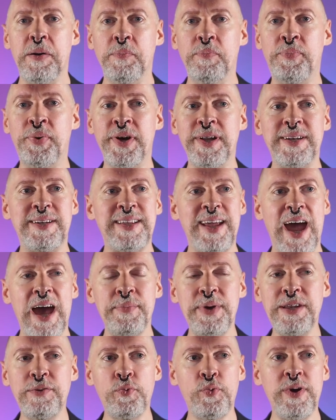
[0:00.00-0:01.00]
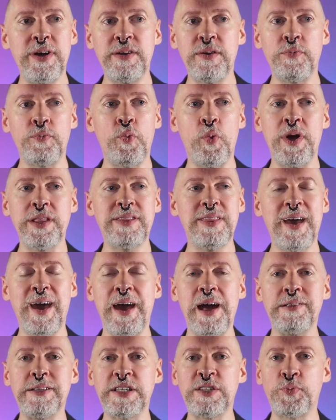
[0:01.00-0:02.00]
But damn it, what what the
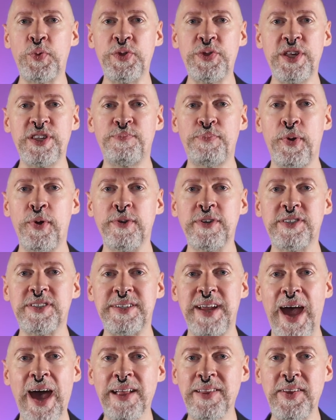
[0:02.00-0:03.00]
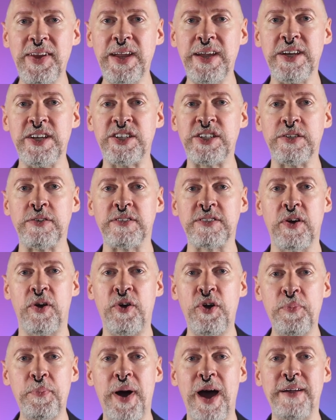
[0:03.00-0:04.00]
hell is with his personality issues?
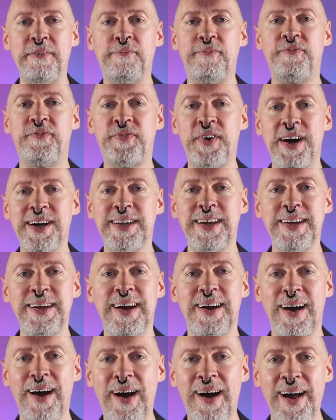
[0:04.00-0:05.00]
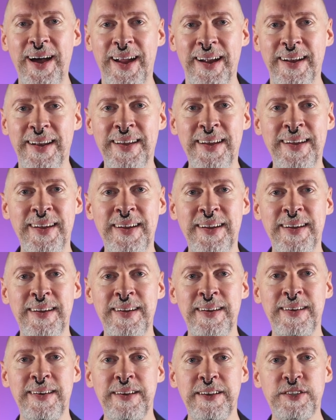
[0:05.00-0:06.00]
Oh my fucking god.
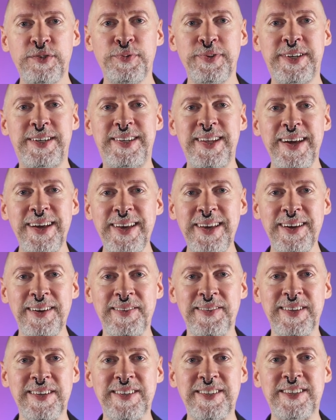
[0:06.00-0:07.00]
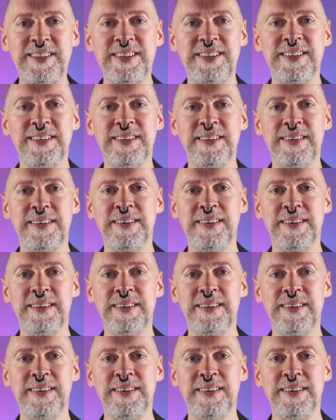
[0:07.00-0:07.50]
It's ridiculous.